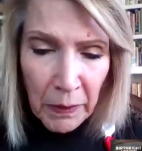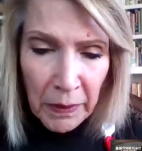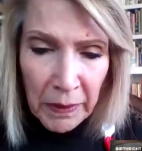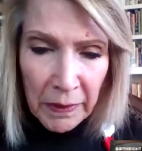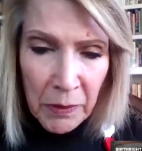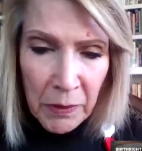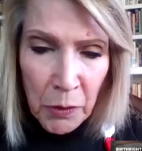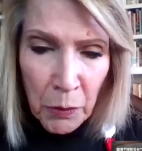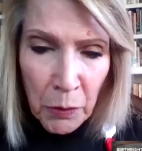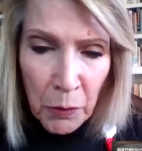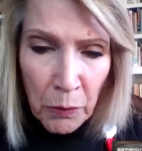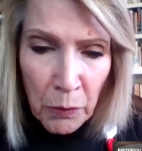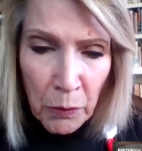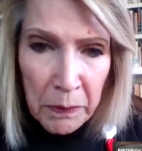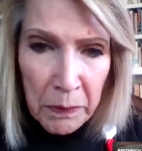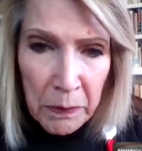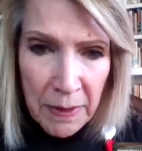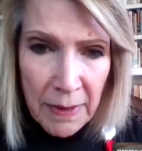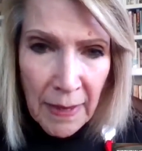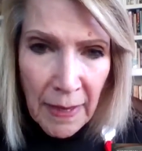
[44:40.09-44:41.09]
interrupt
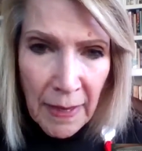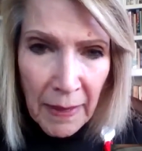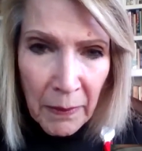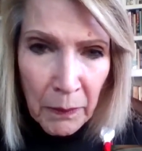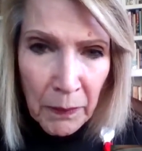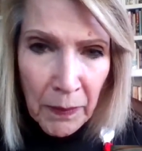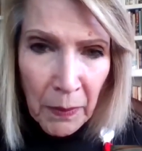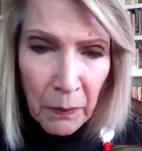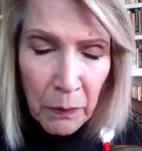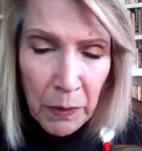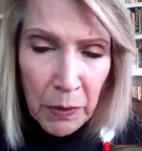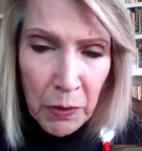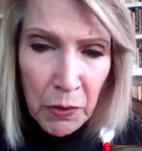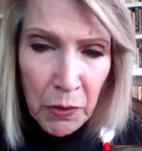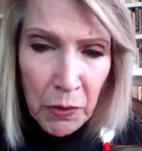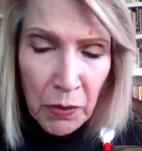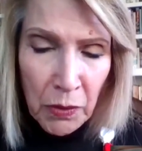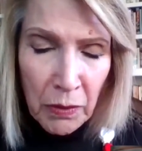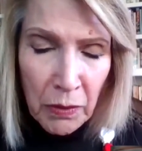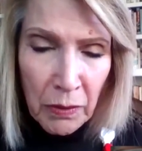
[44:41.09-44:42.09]
to say that we
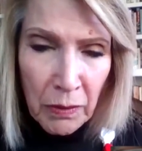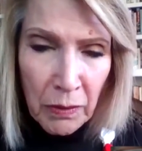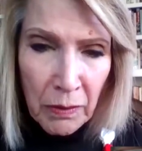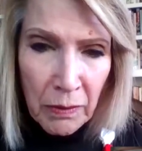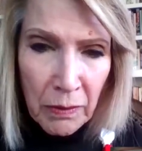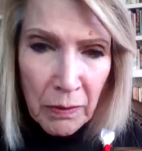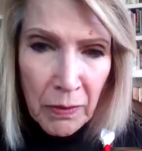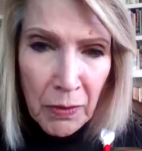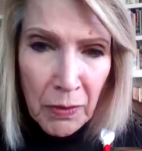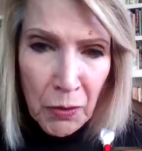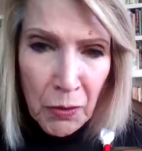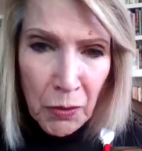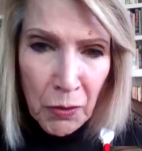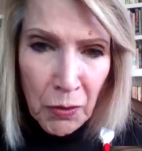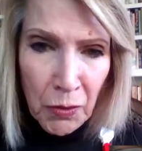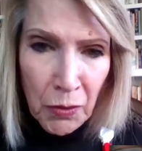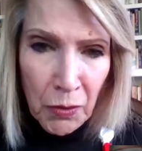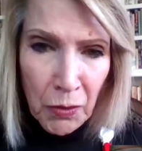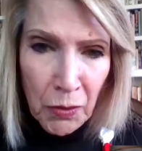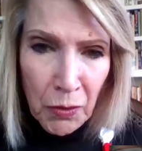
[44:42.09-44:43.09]
should
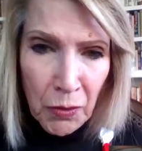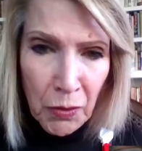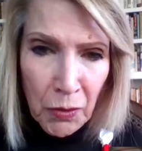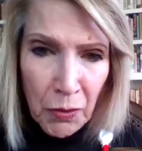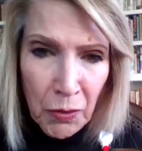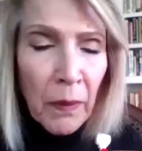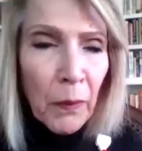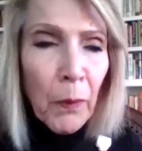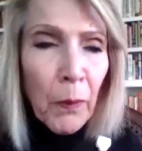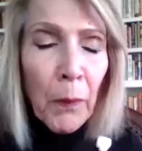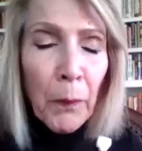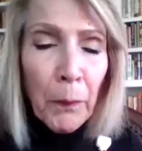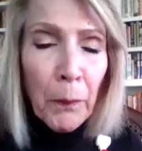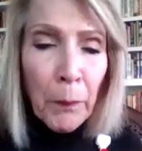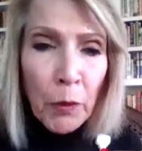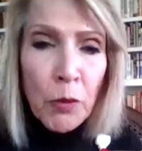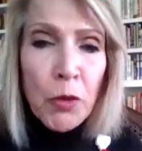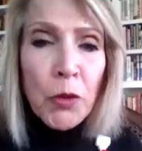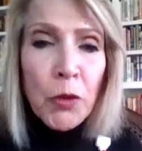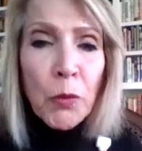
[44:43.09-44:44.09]
should tell people
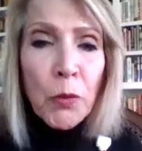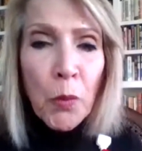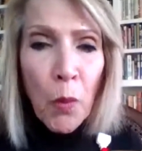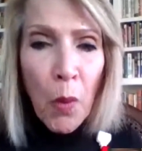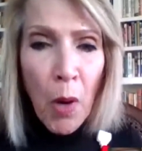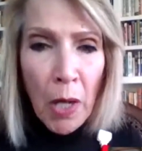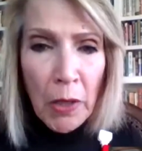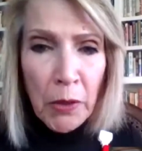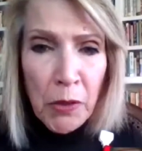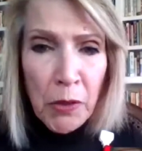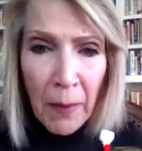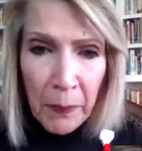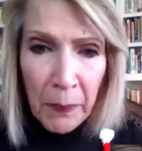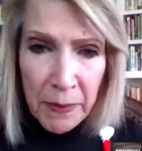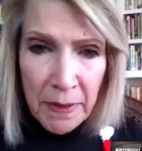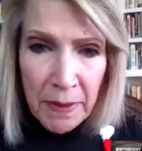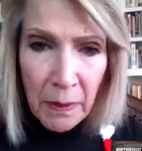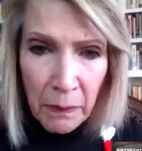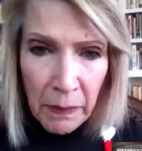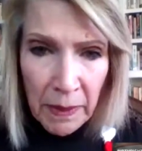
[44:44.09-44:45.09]
Merger Watch
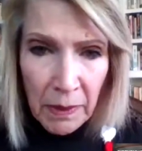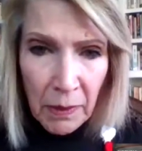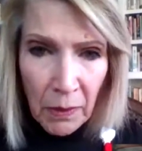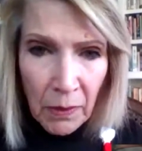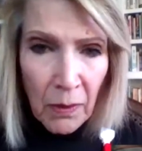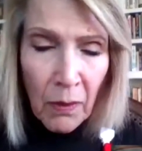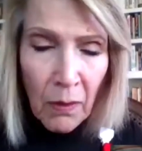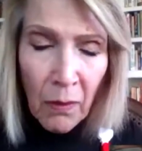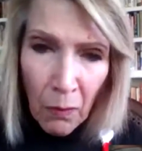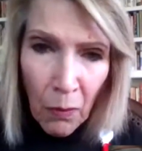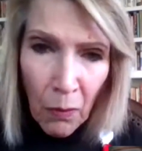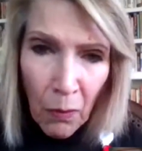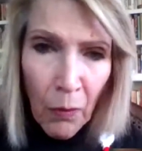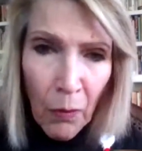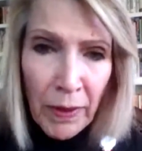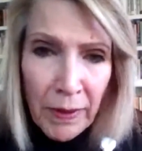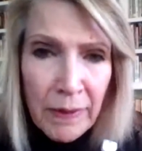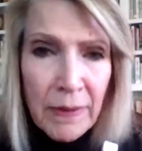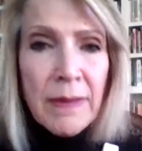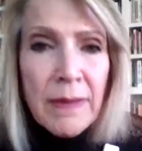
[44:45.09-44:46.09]
happens to be an
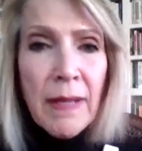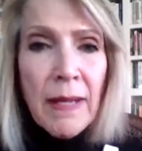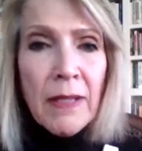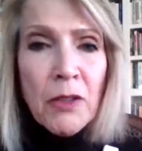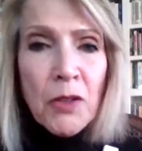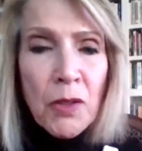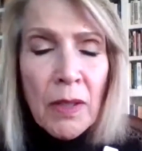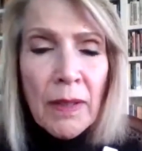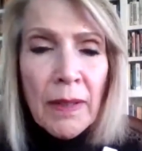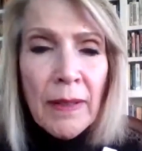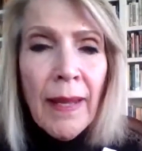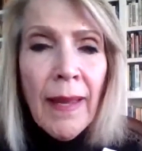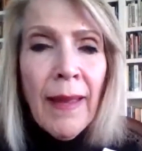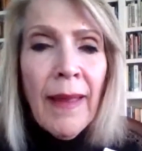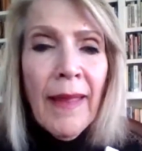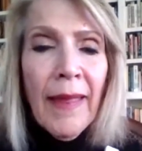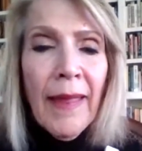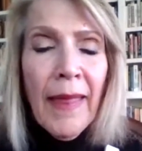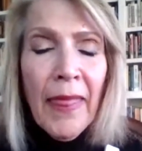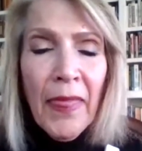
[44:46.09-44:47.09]
organization
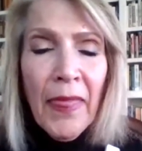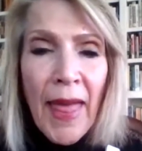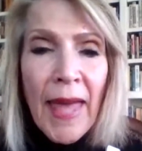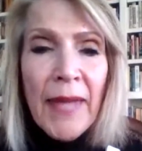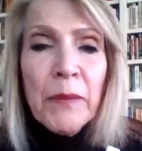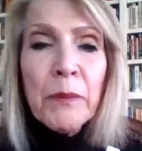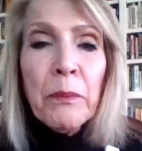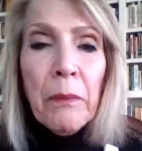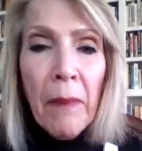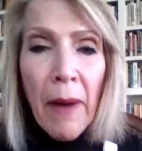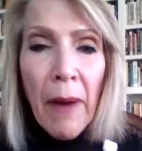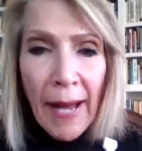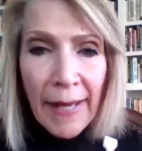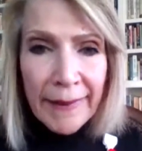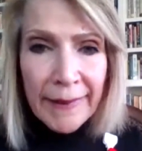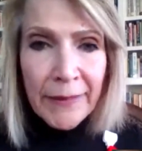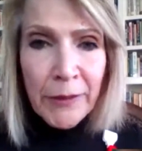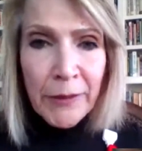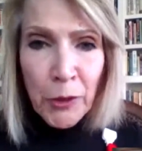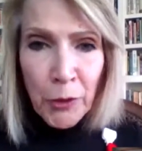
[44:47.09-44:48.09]
that
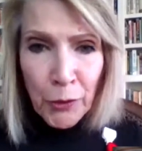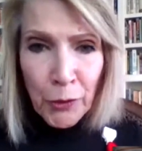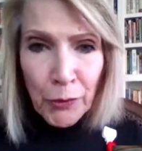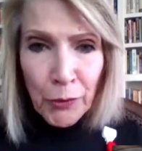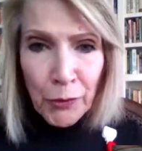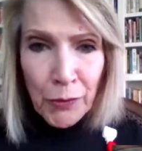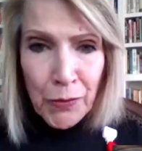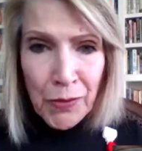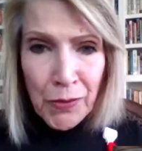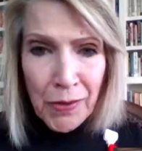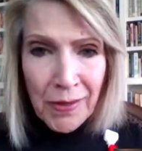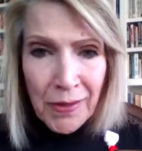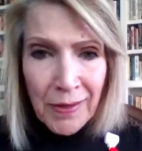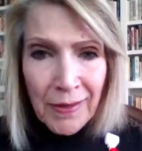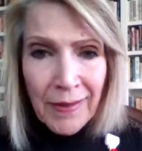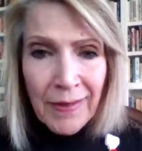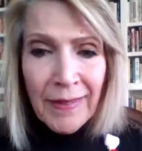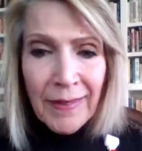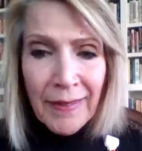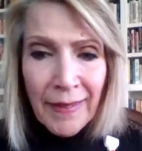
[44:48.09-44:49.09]
monitors
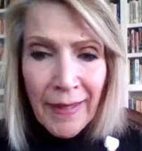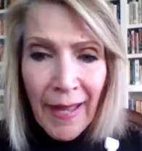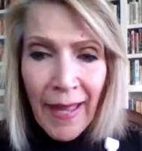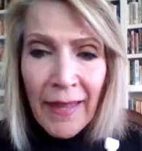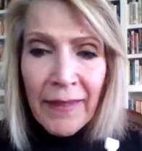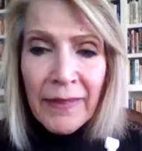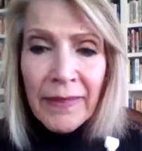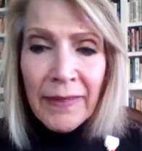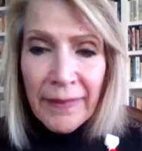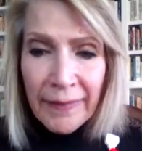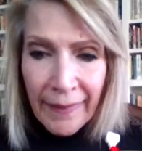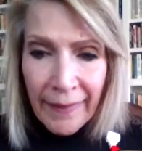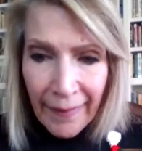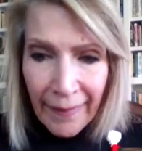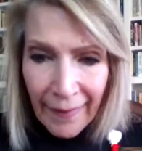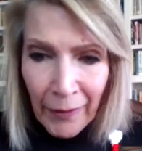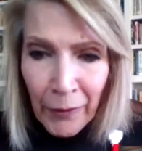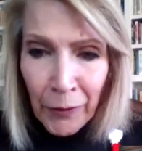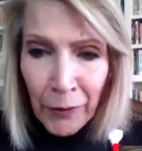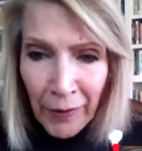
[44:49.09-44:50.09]
Catholic
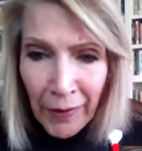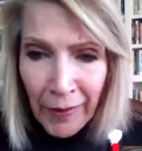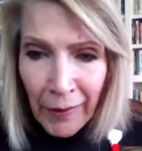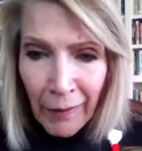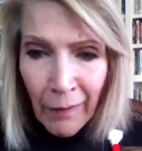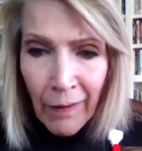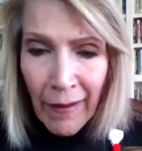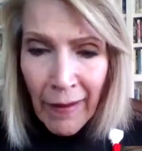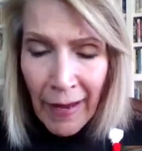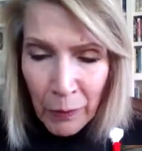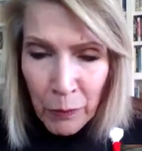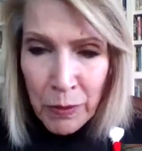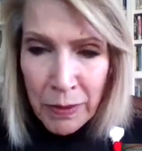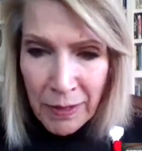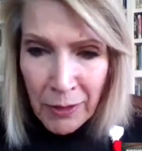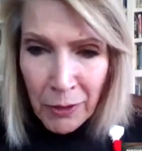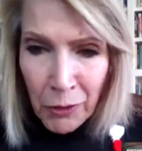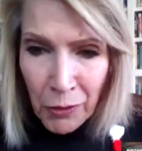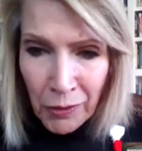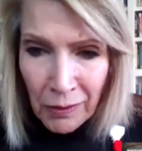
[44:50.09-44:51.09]
healthcare
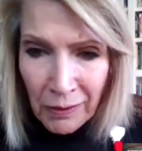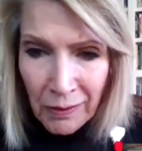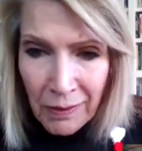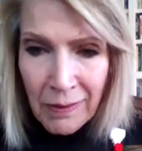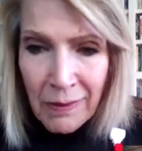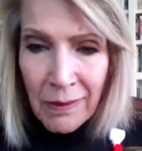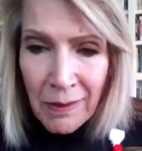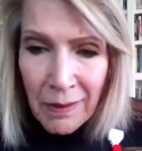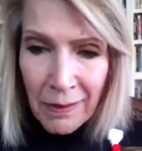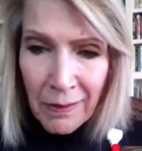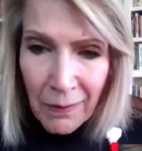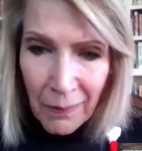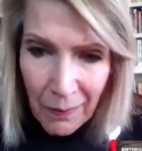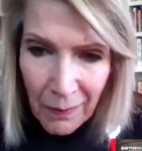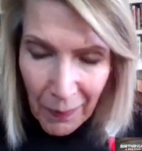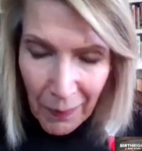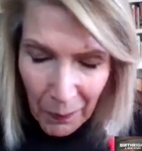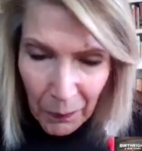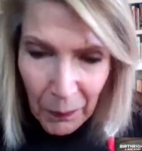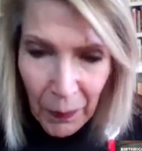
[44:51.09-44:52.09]
acquisitions,
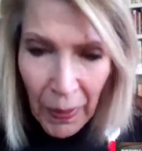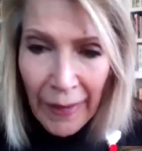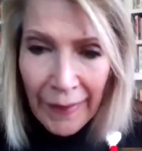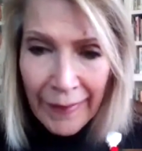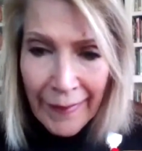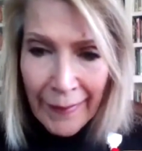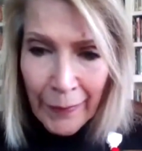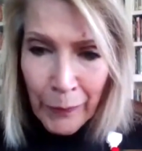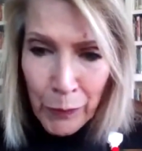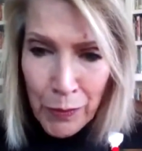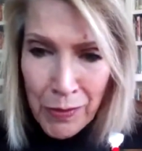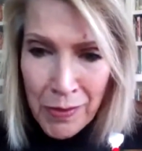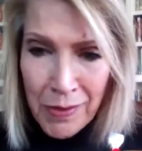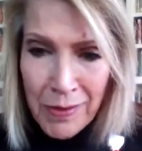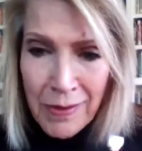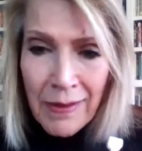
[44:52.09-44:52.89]
buyouts,